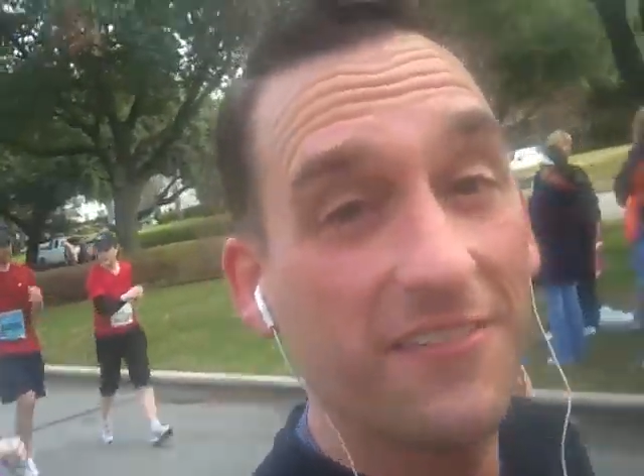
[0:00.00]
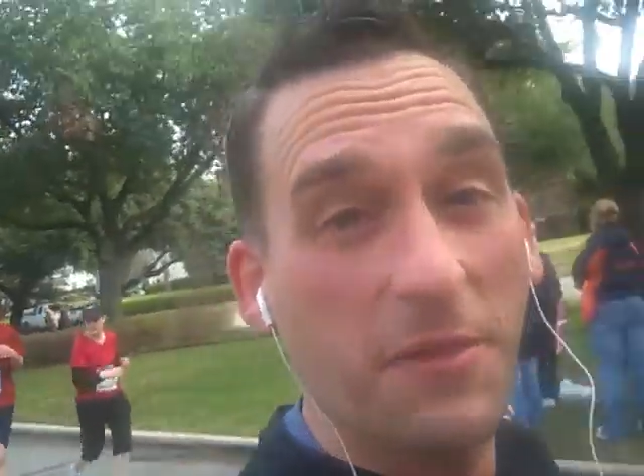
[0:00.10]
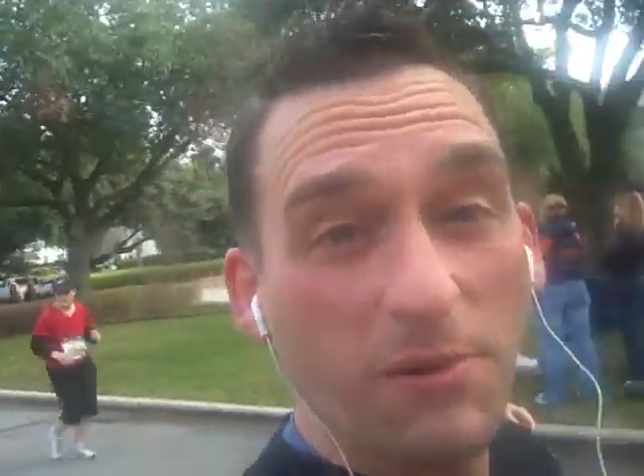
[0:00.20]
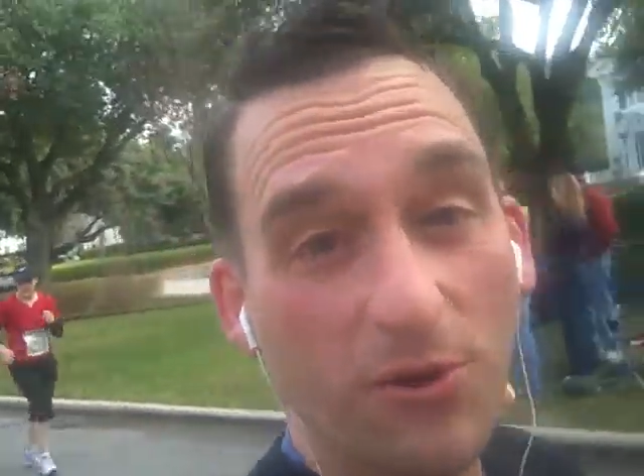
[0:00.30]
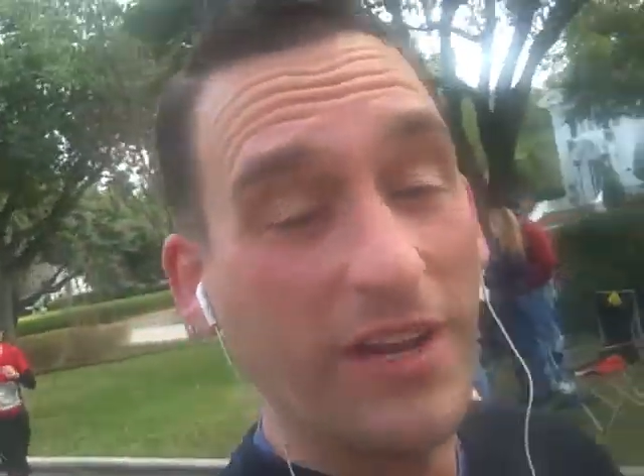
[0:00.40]

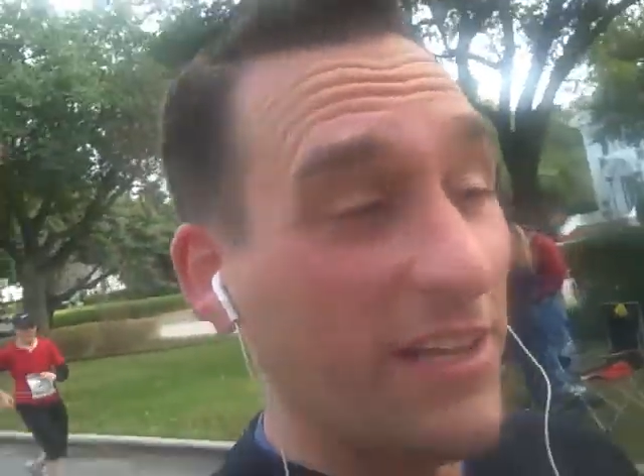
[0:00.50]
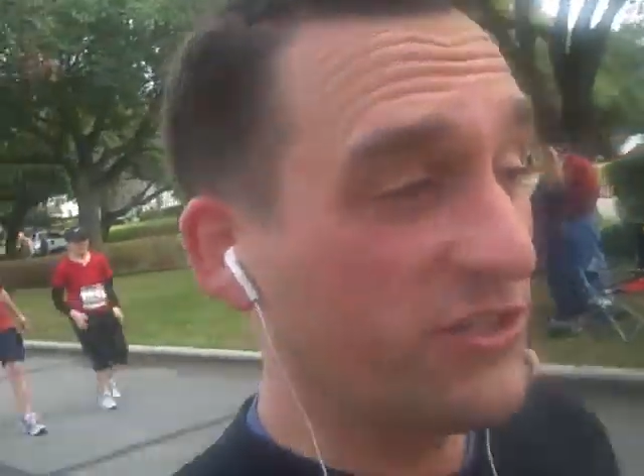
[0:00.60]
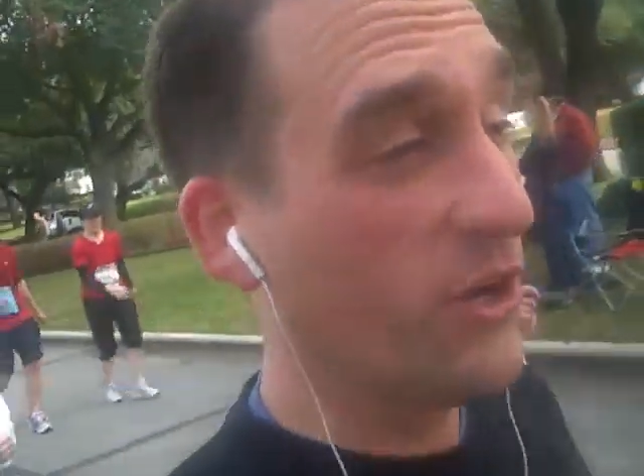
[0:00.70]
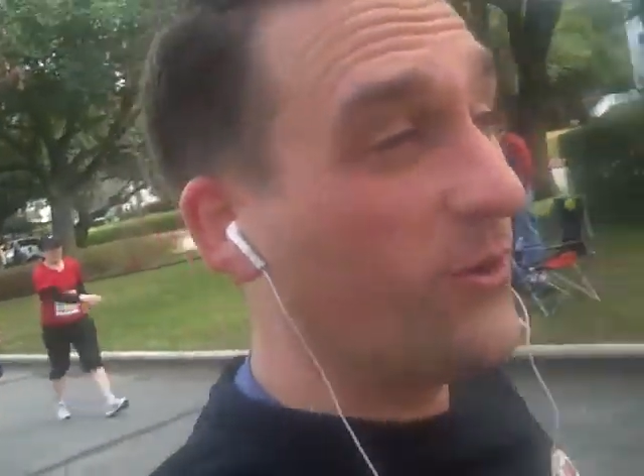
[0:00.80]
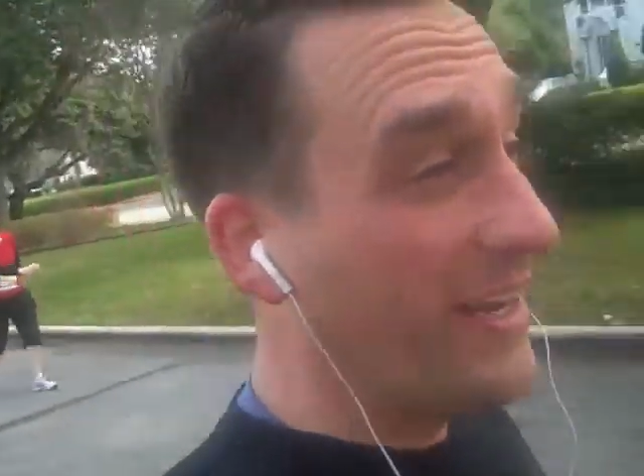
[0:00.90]
if the bone
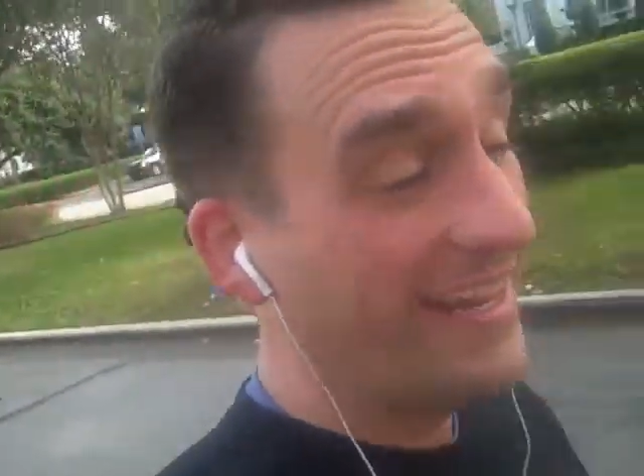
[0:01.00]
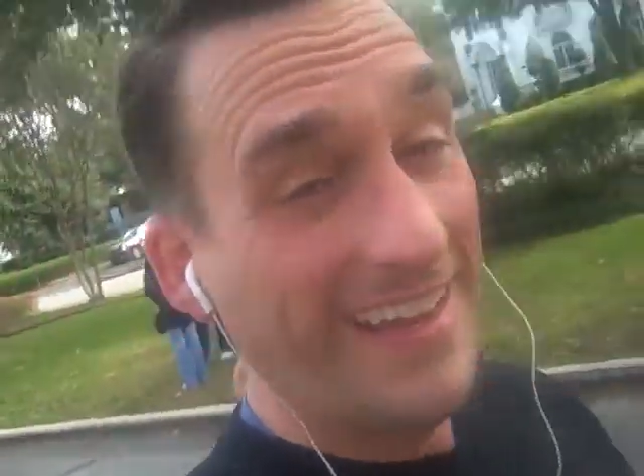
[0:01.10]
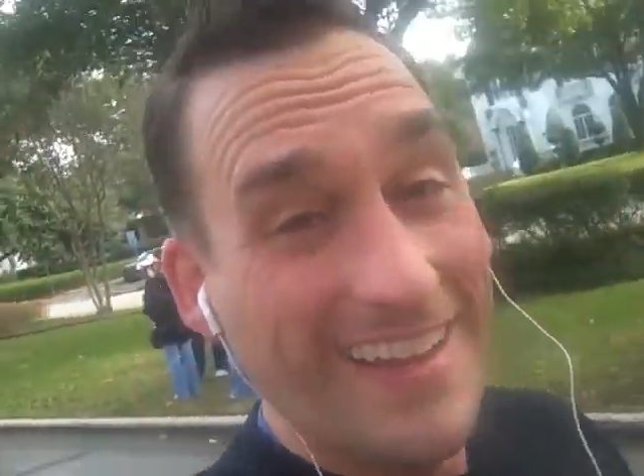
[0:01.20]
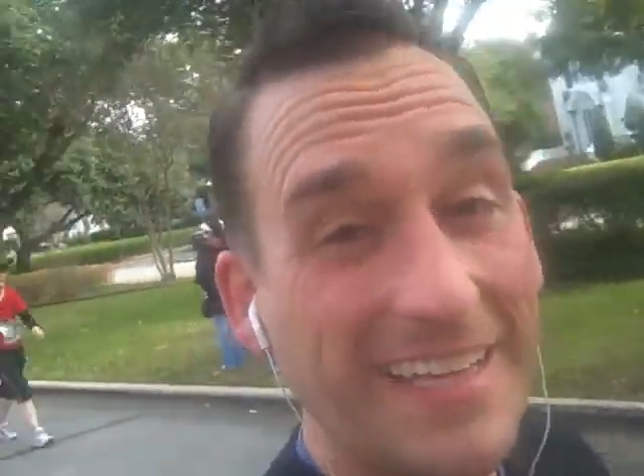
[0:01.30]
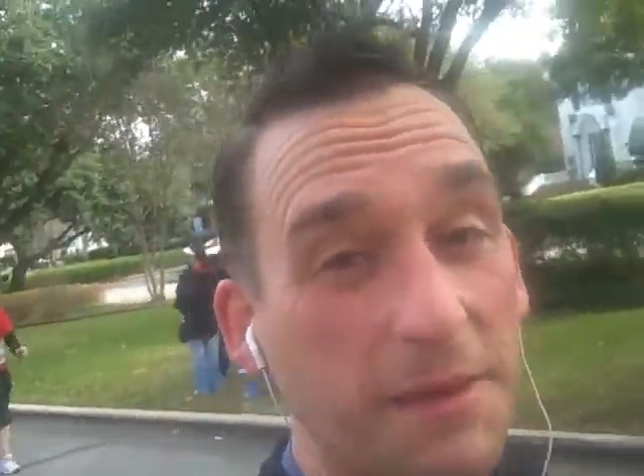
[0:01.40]
ain't showing,
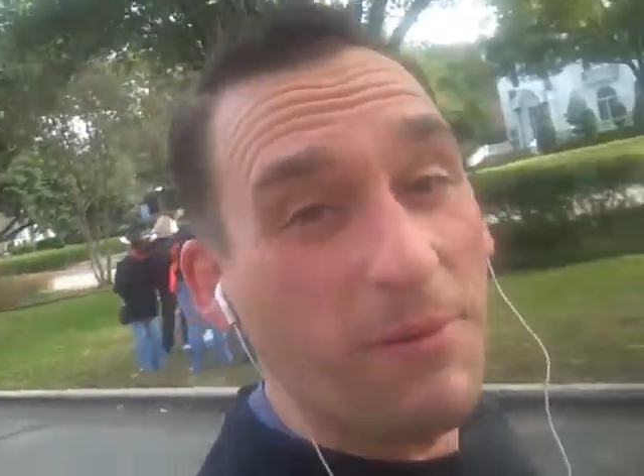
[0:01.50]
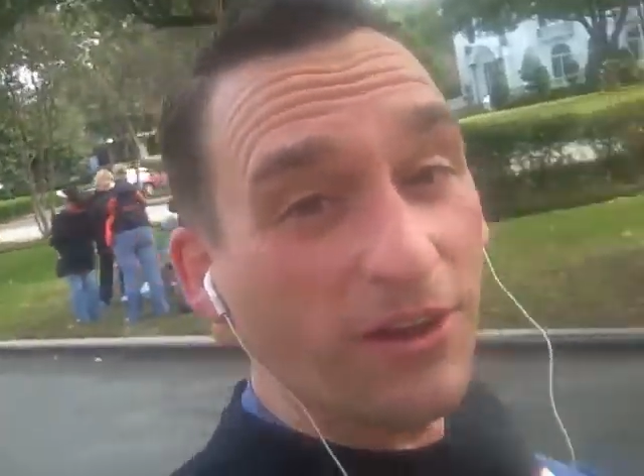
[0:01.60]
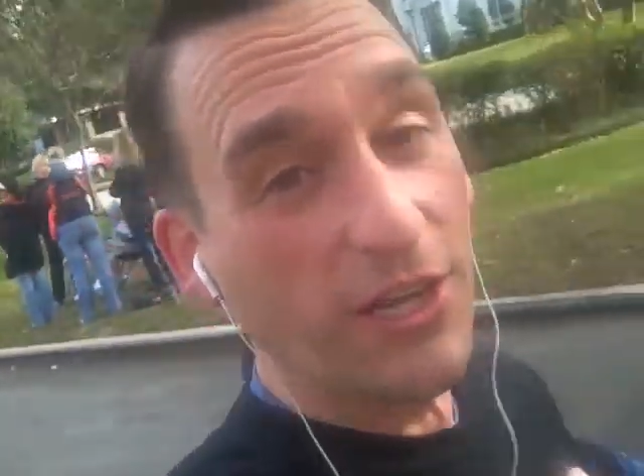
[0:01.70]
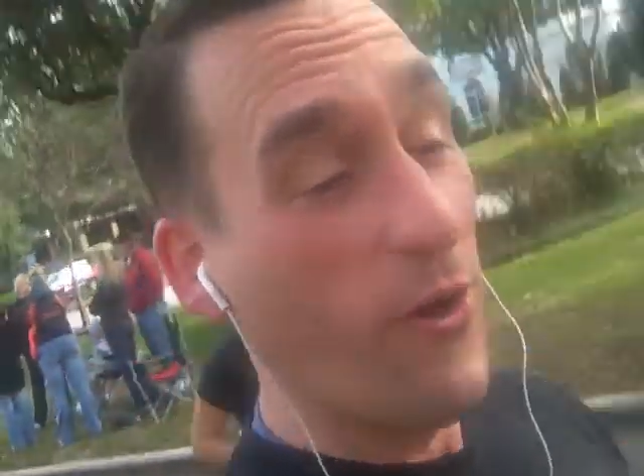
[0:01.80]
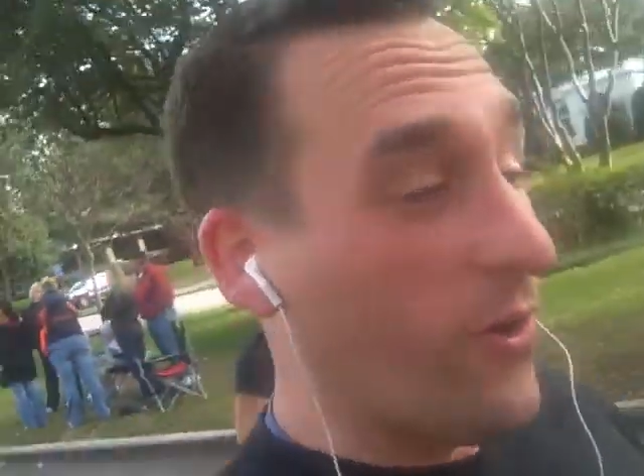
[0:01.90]
keep
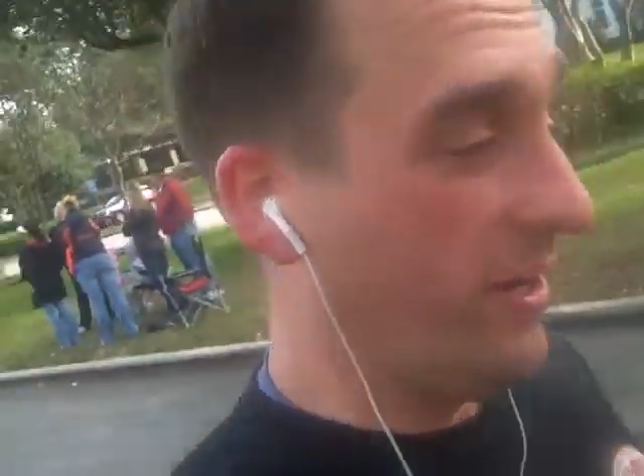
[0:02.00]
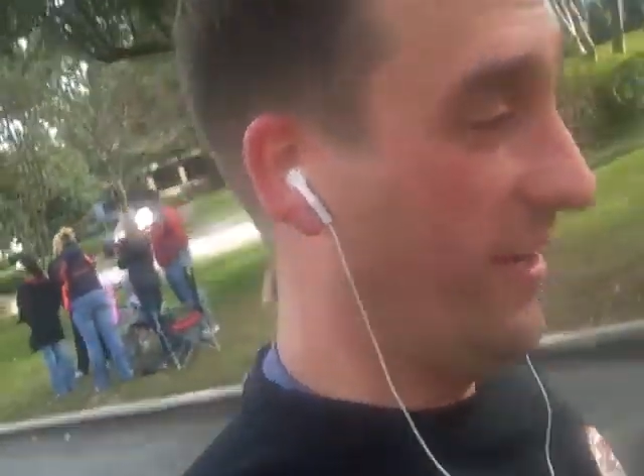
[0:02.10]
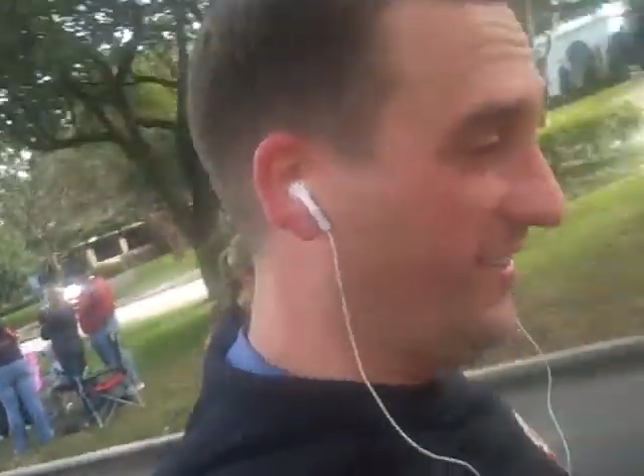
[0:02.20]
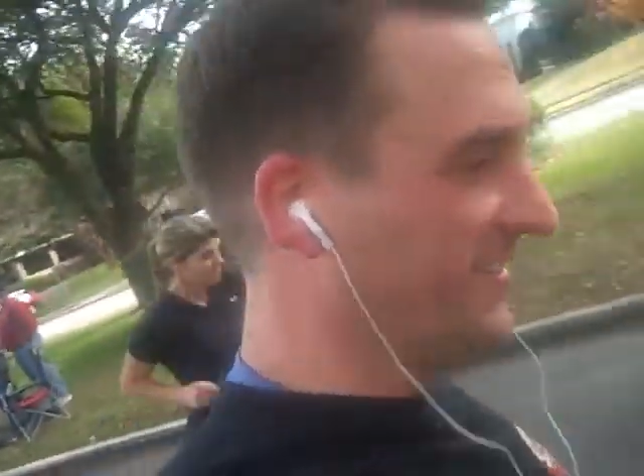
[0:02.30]
on going.